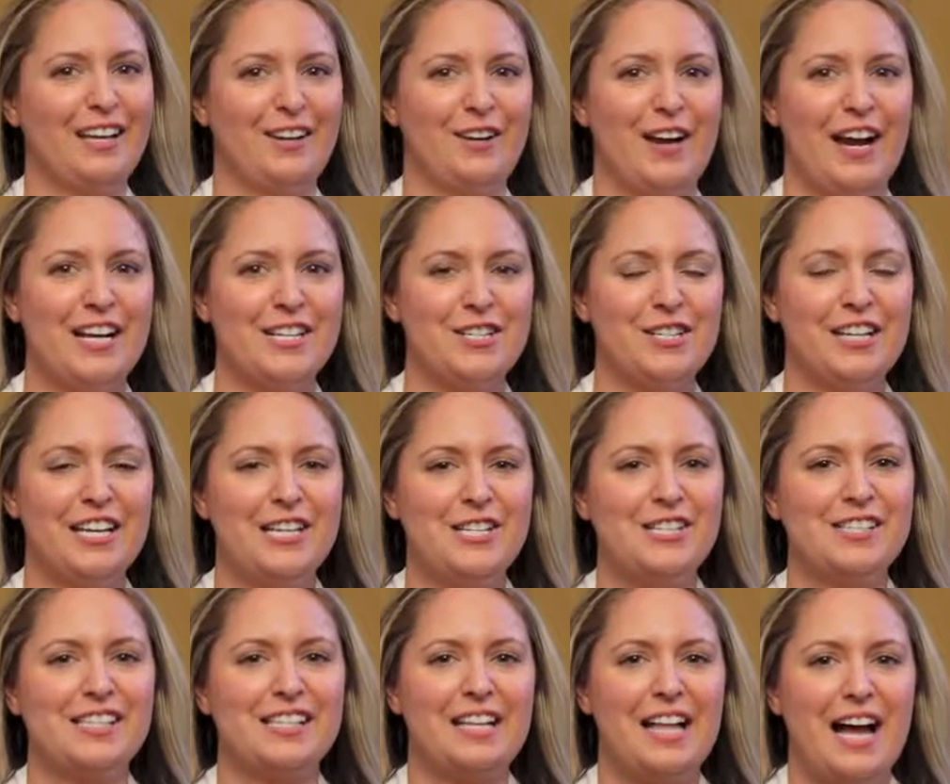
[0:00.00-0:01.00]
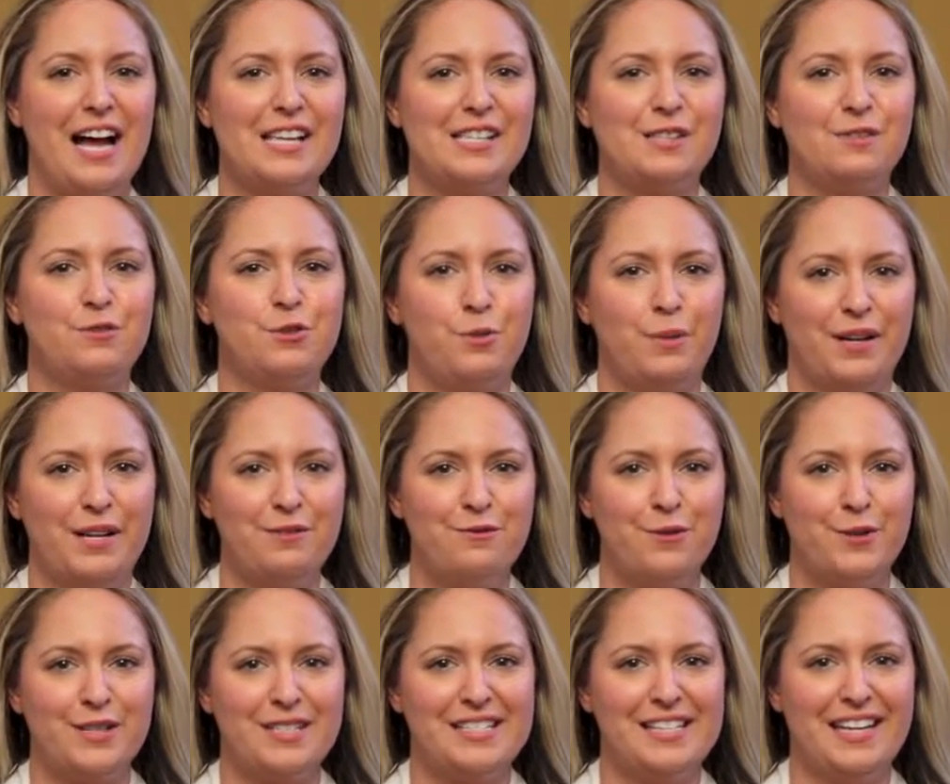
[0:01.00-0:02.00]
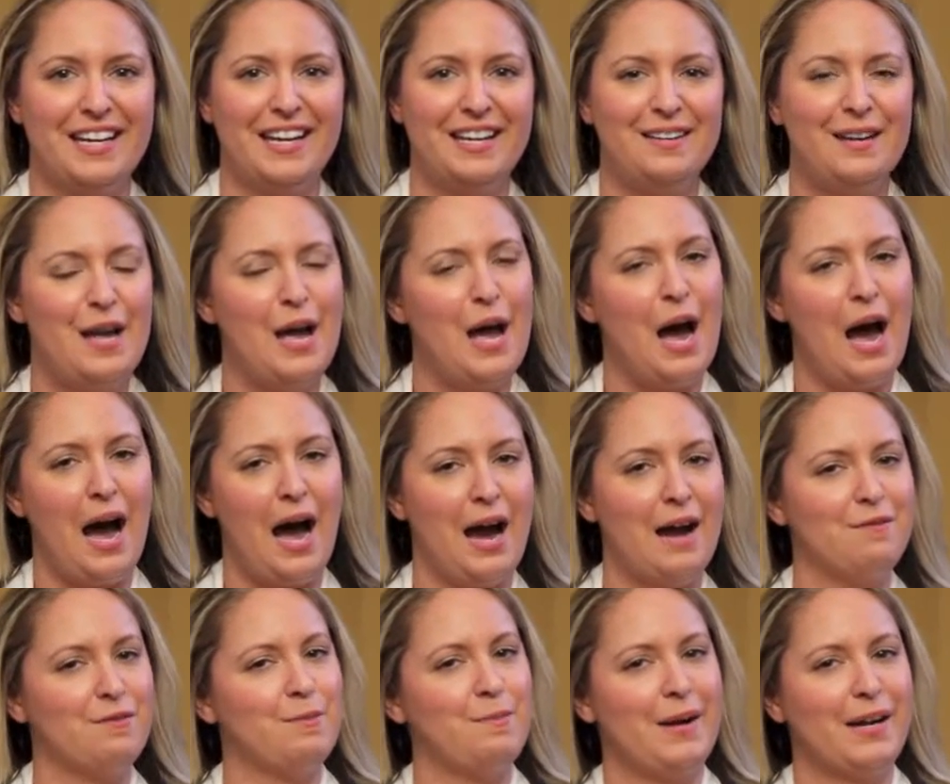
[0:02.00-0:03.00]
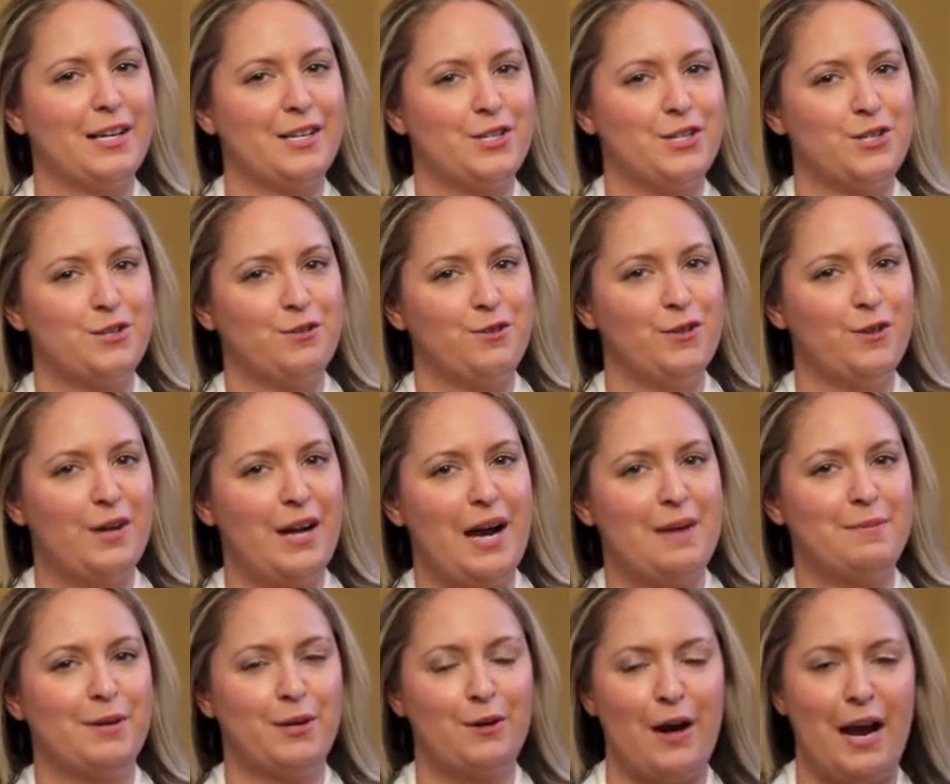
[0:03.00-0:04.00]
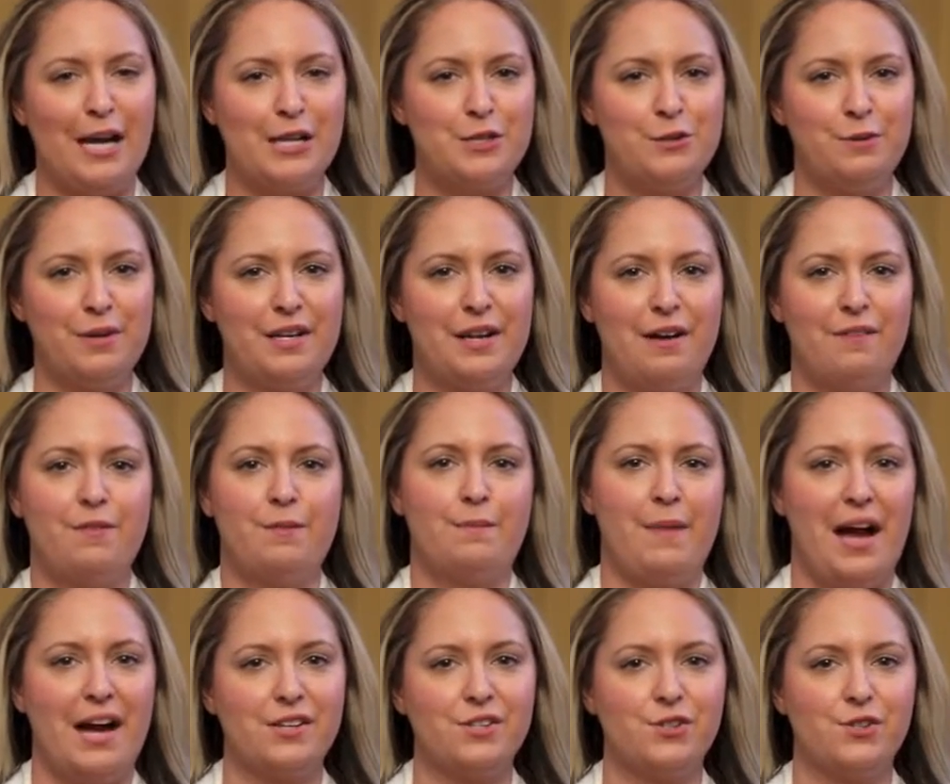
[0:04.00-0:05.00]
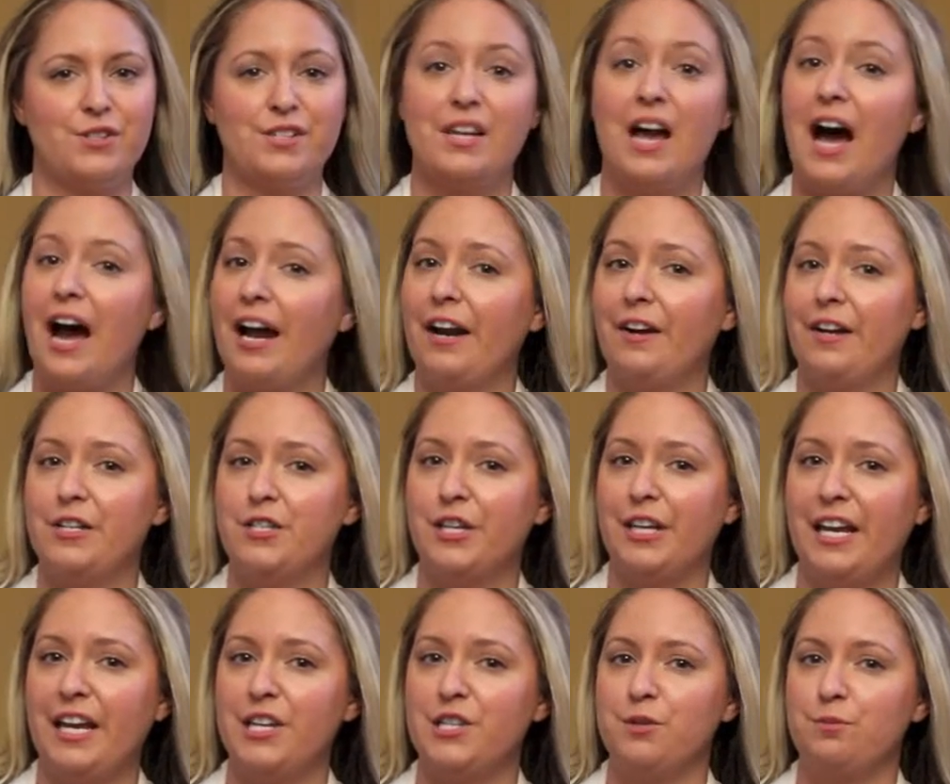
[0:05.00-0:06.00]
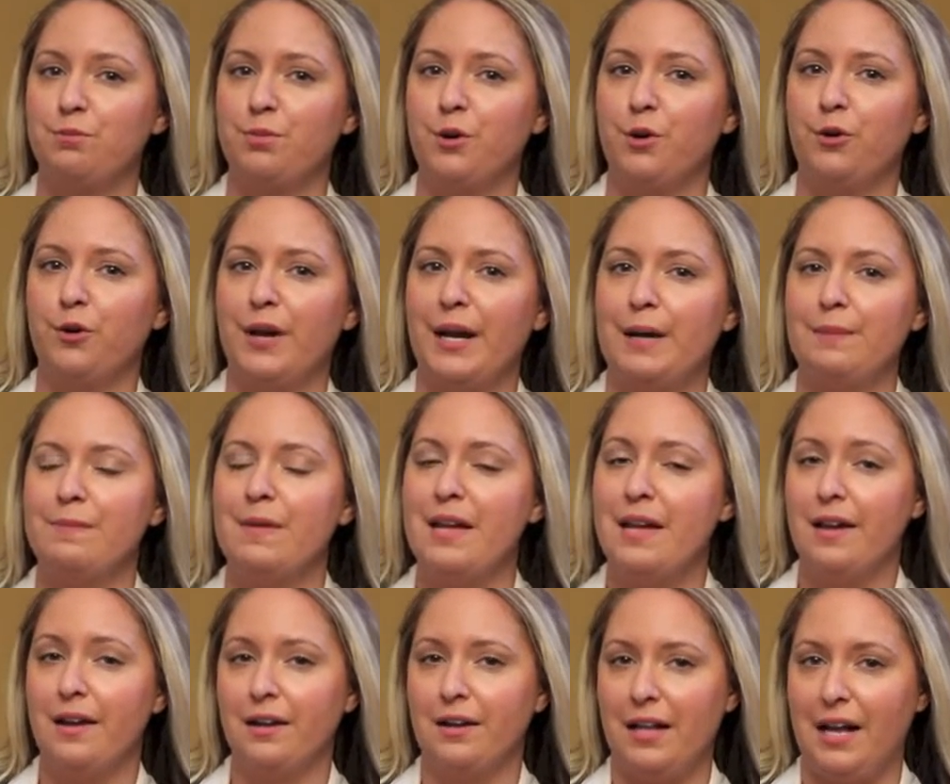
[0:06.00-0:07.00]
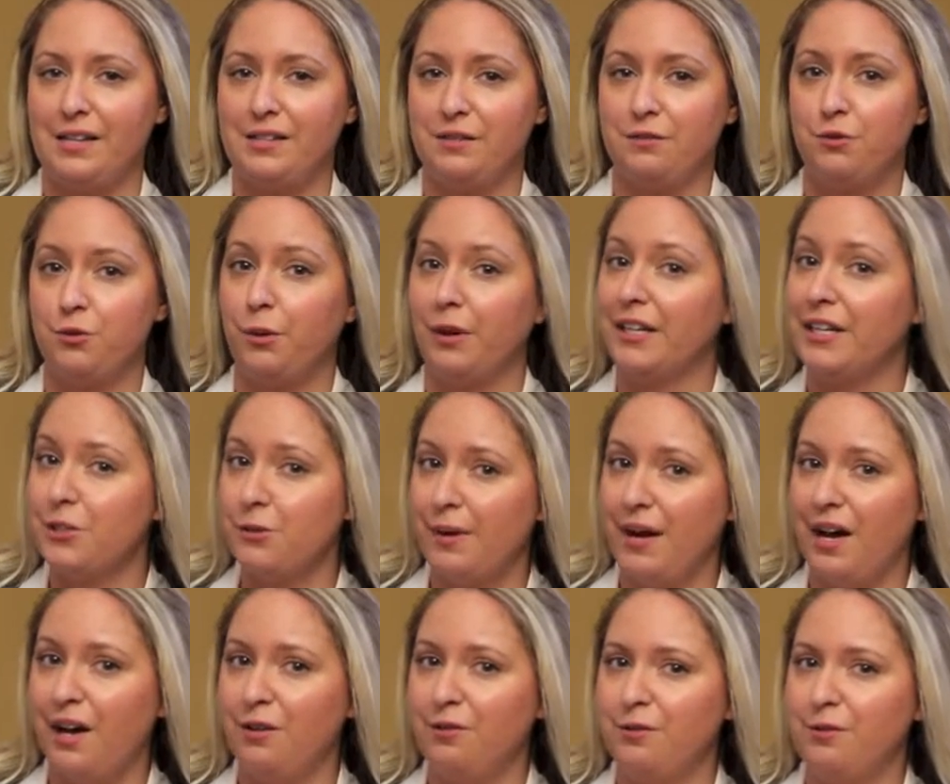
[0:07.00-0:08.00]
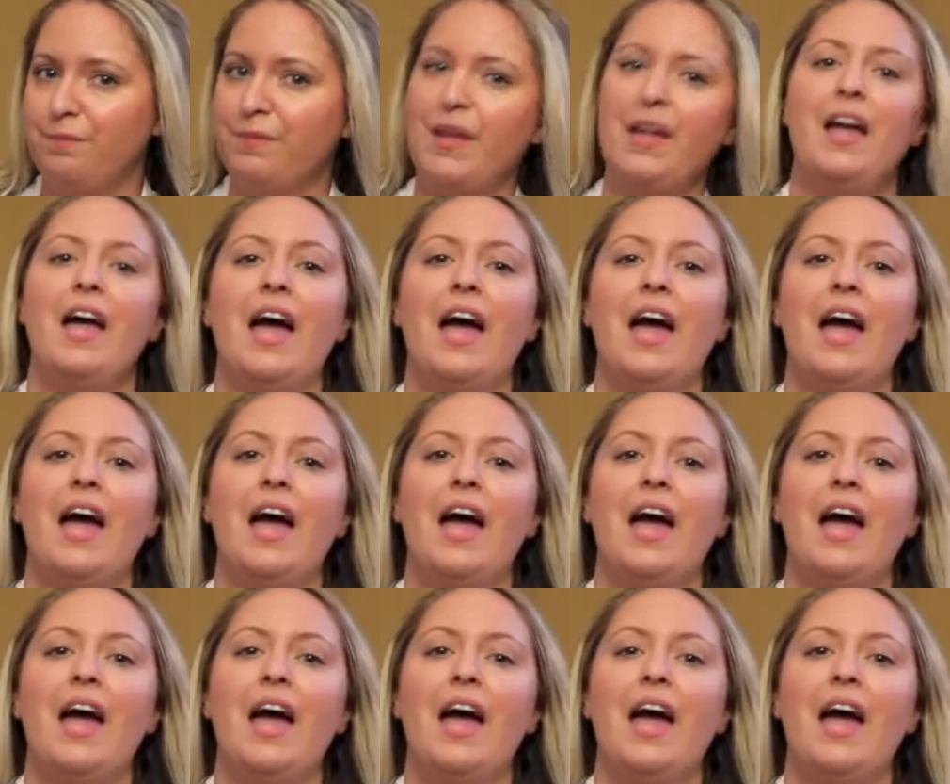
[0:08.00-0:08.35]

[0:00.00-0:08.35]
Congratulations, class of 2014. I'm Rebecca Charuk. I'm a graduate of the Master's in Higher Education program, class of 2012.